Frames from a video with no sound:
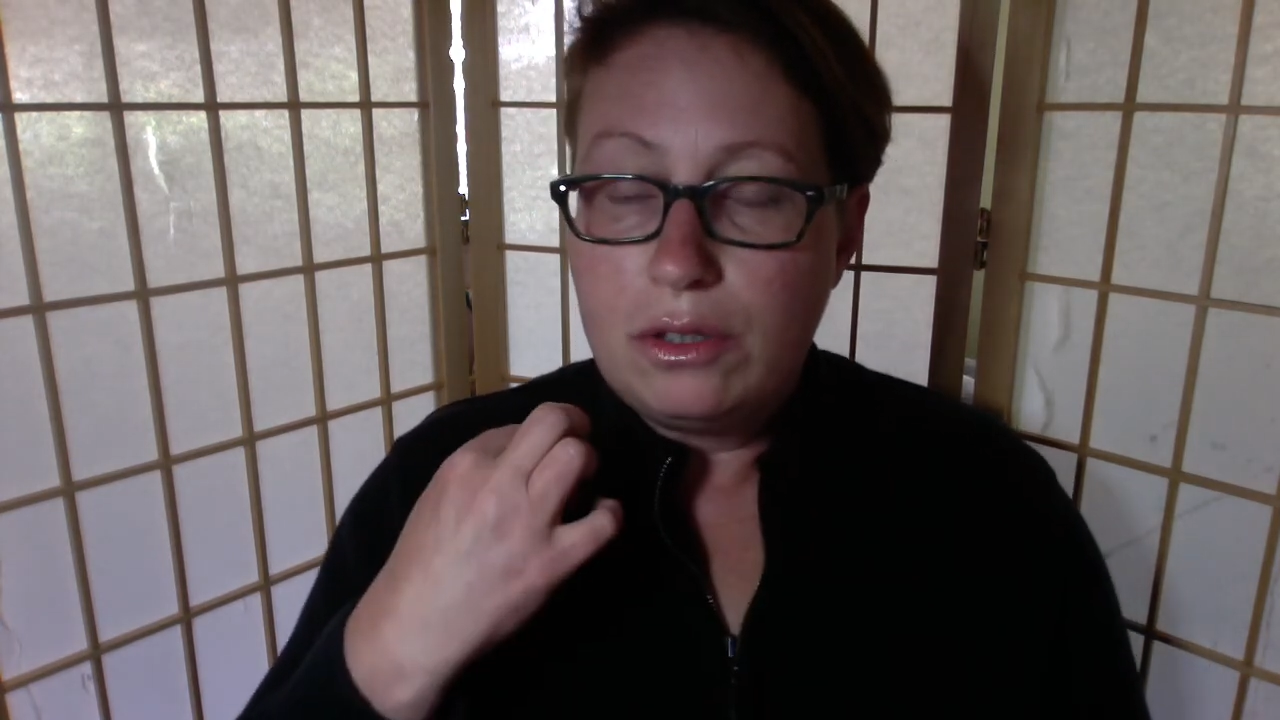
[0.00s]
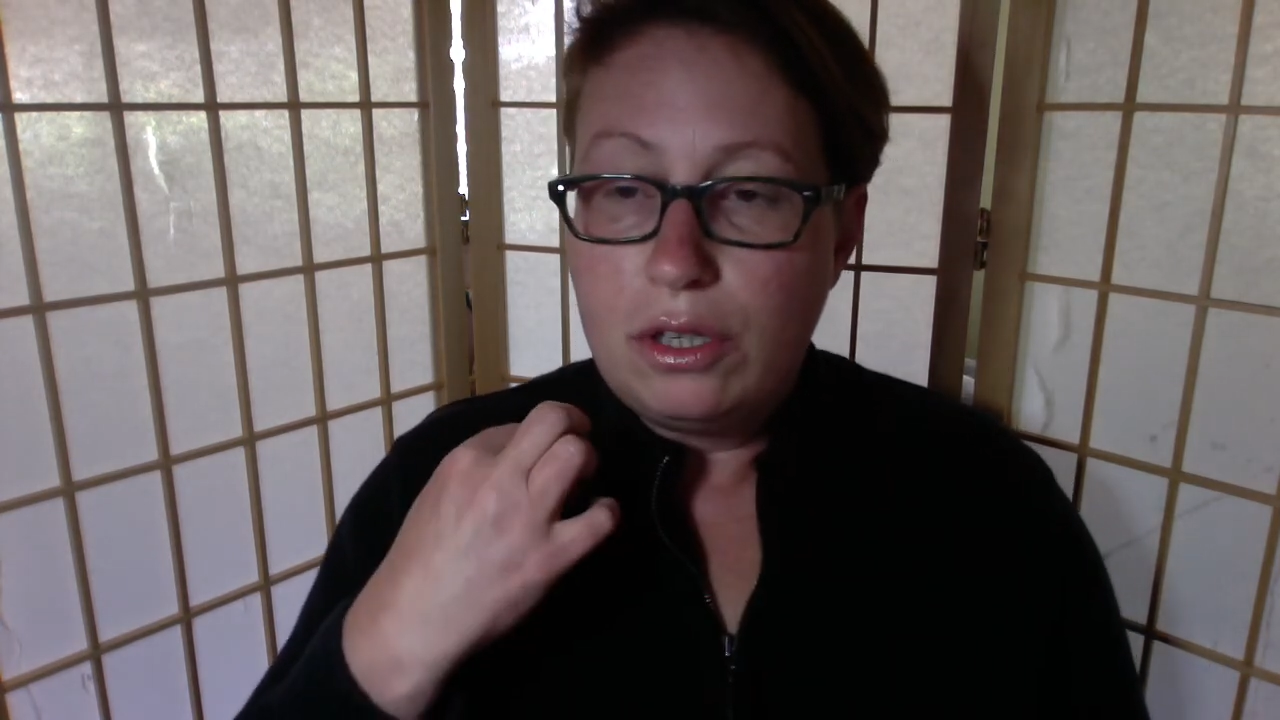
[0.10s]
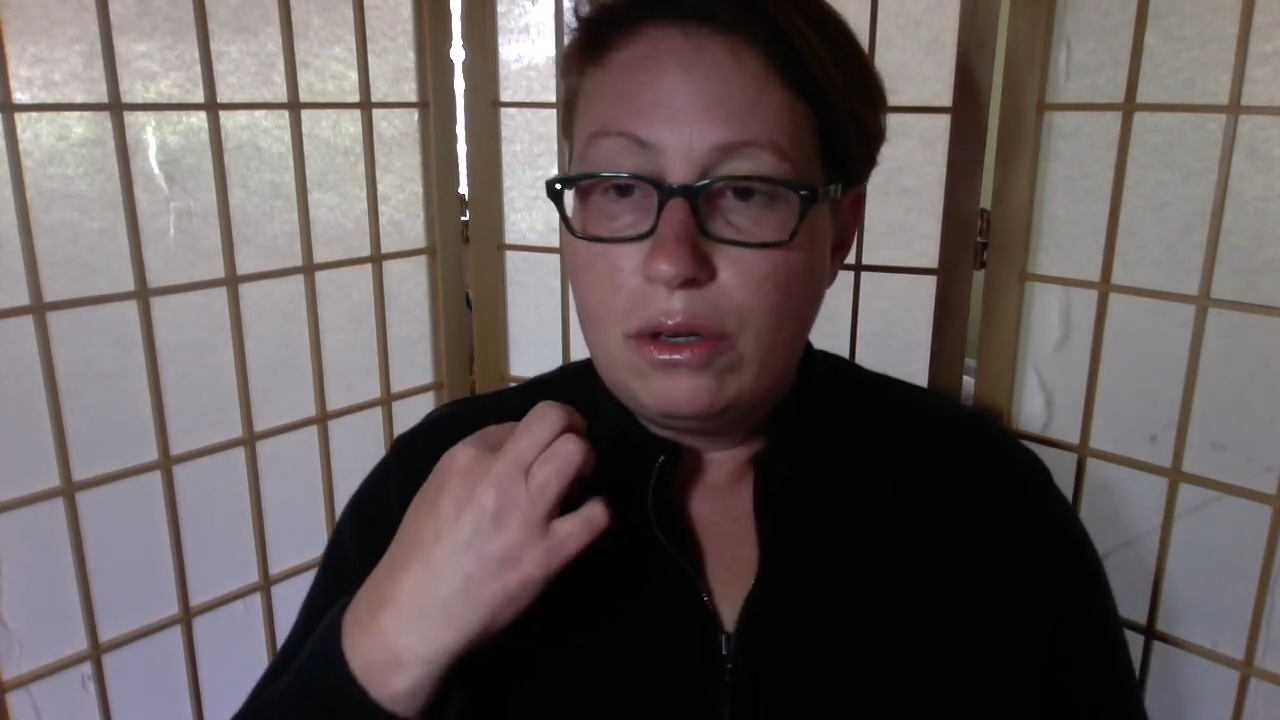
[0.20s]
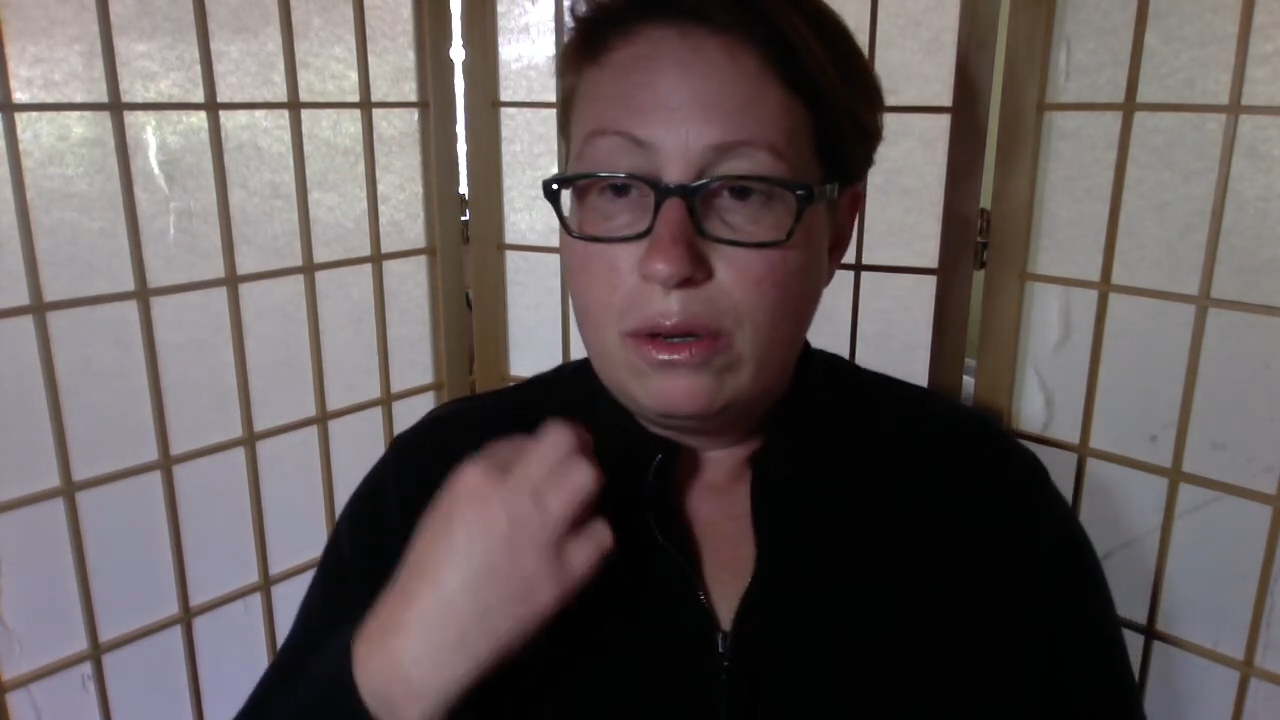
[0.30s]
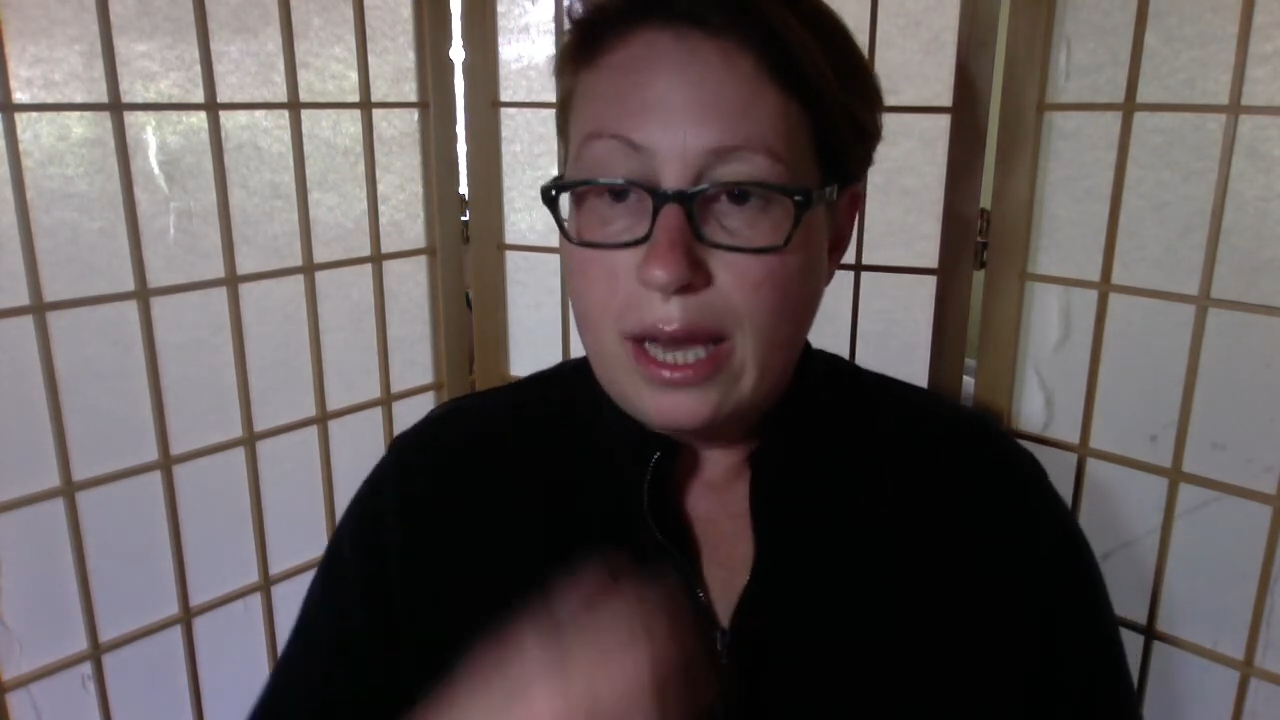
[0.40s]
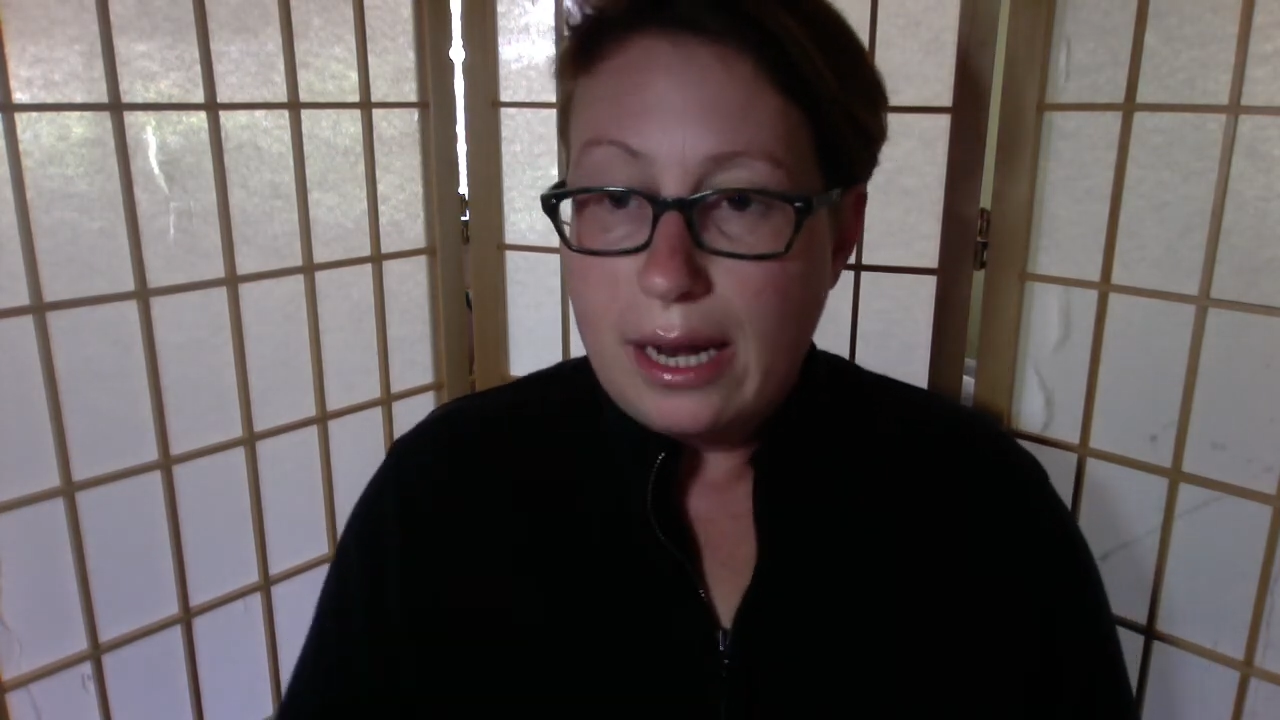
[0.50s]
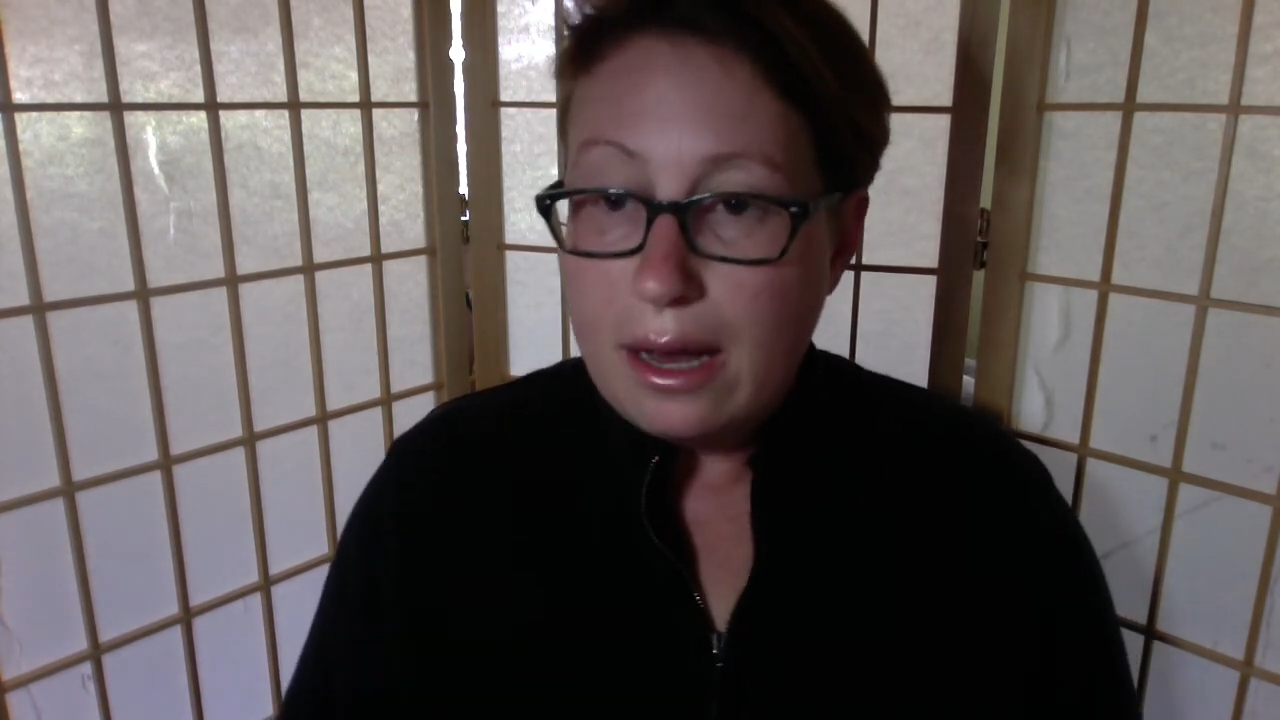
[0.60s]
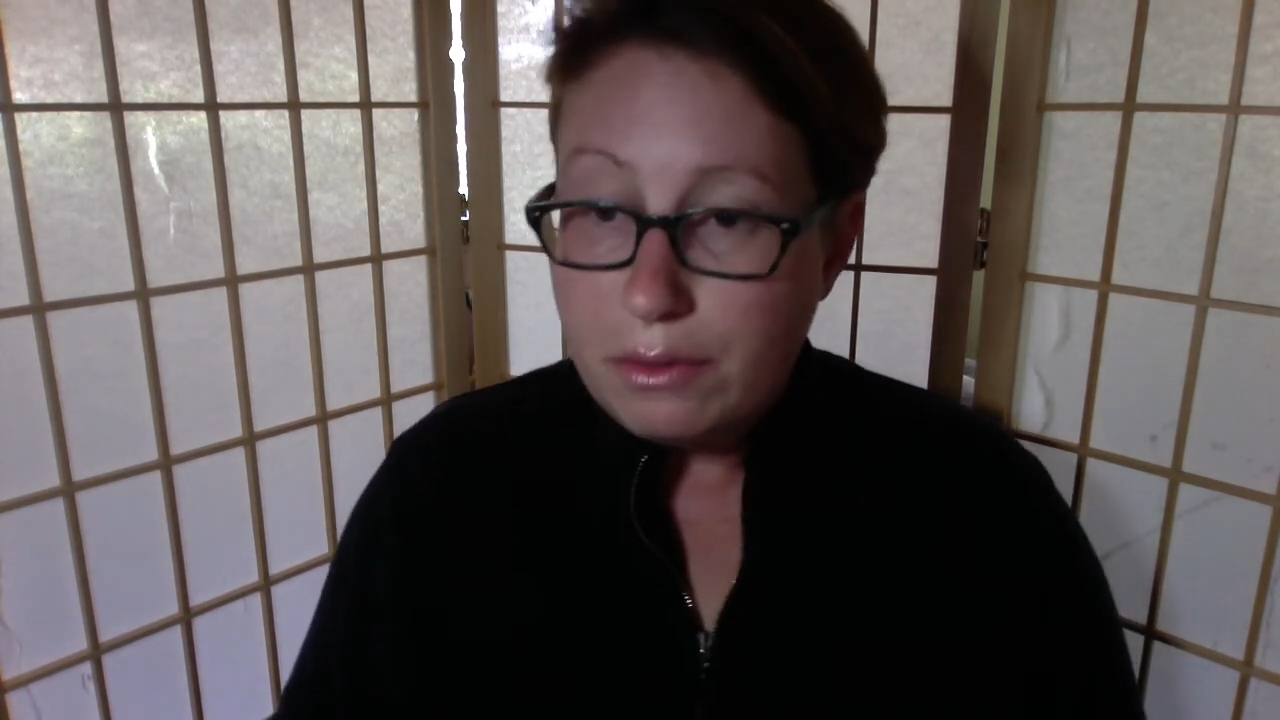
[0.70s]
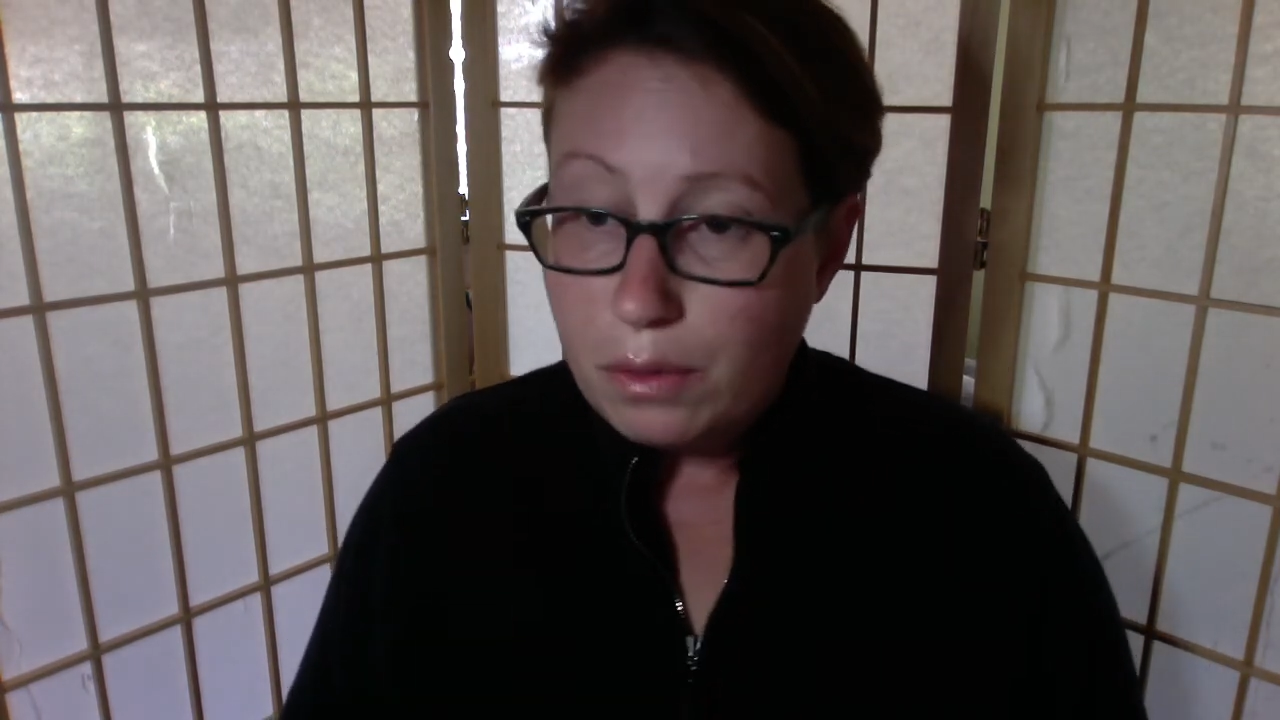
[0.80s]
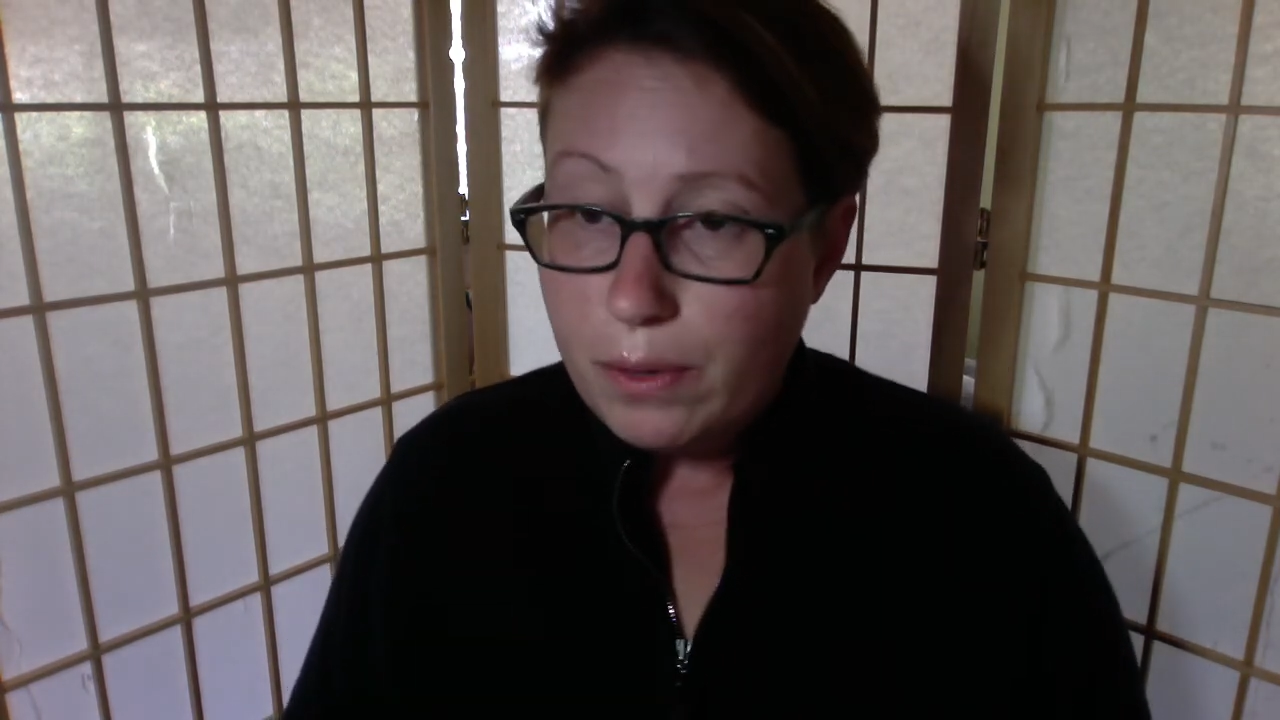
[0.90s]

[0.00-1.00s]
to get out the